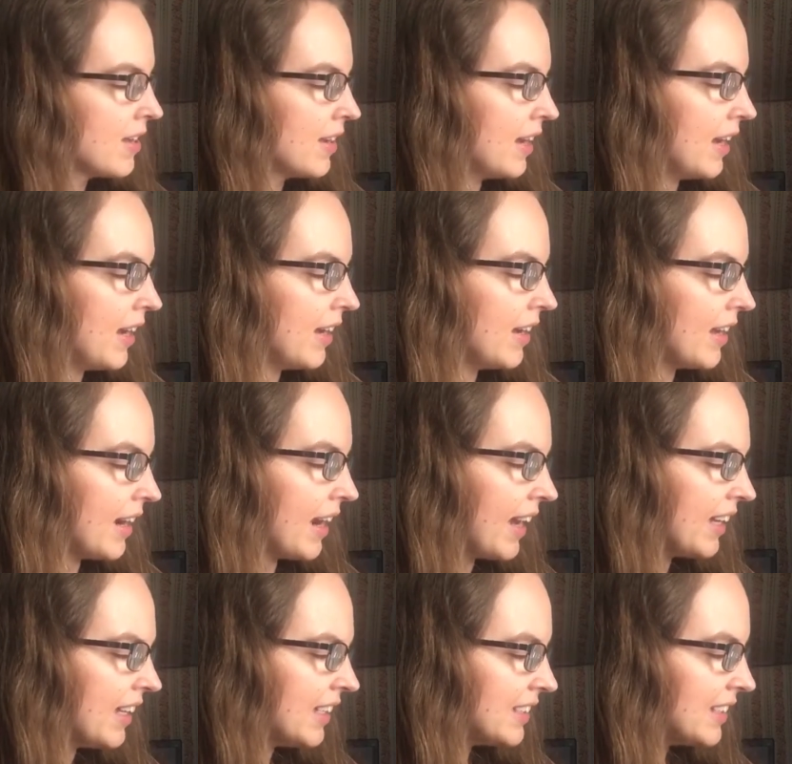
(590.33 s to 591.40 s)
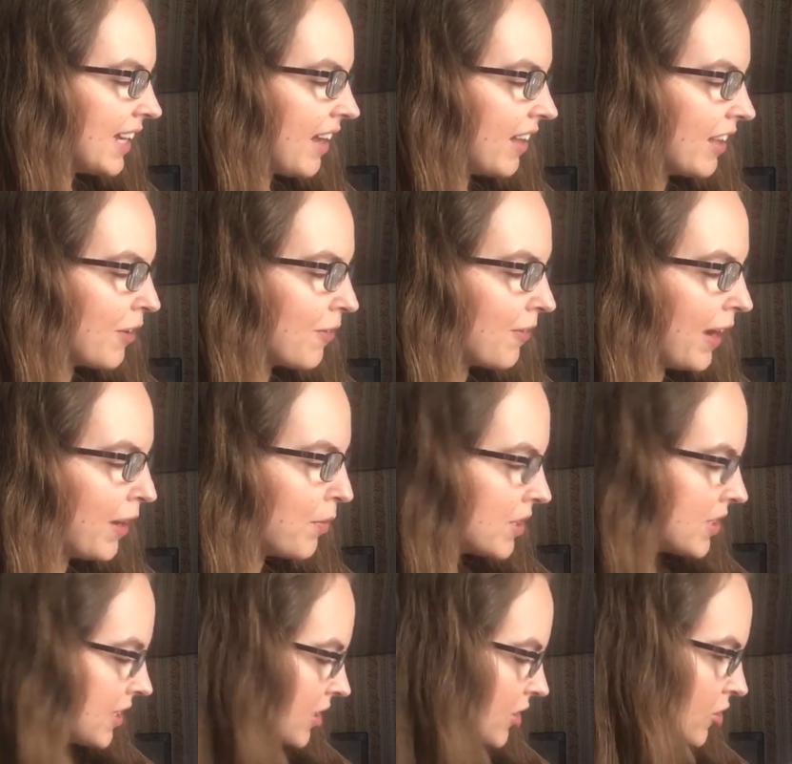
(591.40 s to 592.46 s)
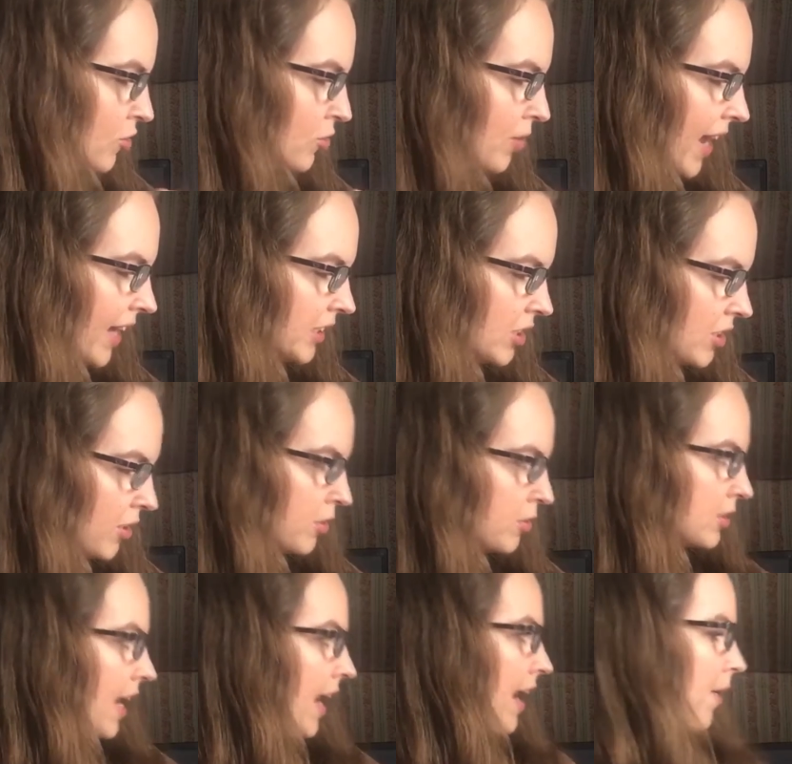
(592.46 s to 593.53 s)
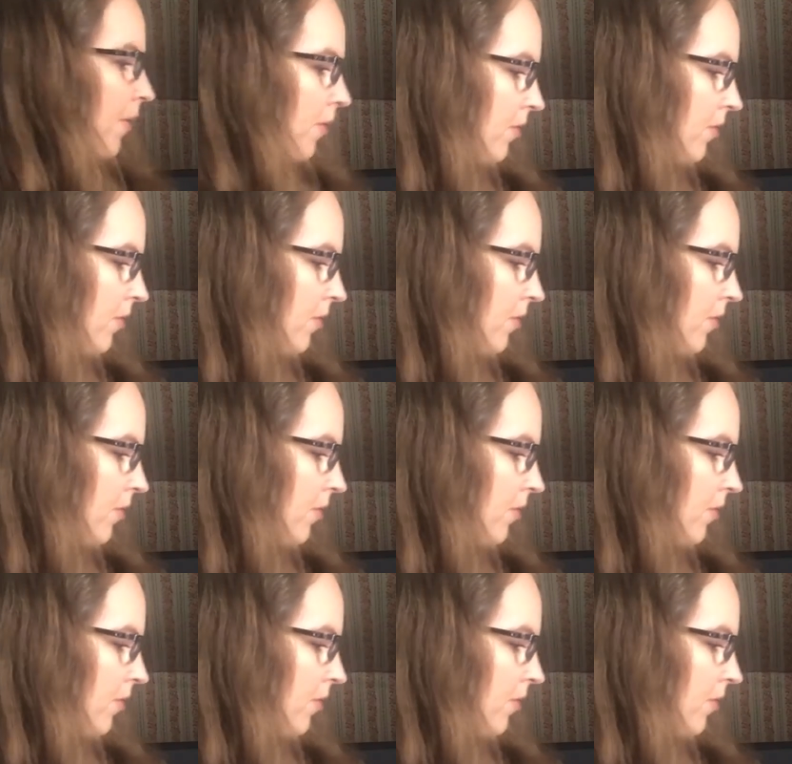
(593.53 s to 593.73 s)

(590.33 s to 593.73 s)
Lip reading: And I can tell if I were to stretch those out.